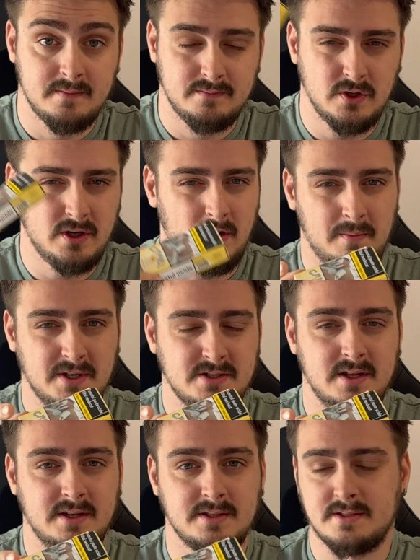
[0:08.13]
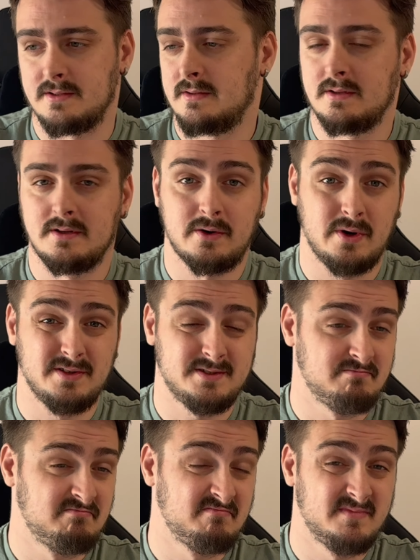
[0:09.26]
Do you know how much that is across
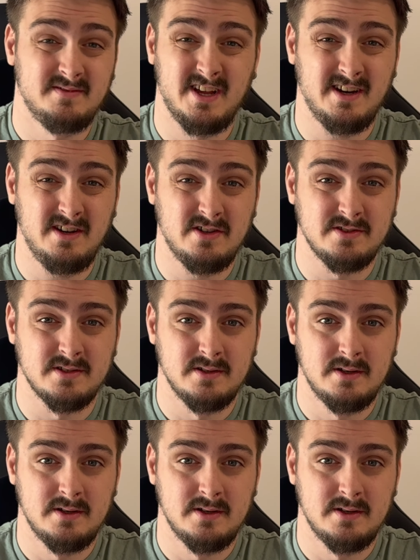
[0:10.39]
10 years?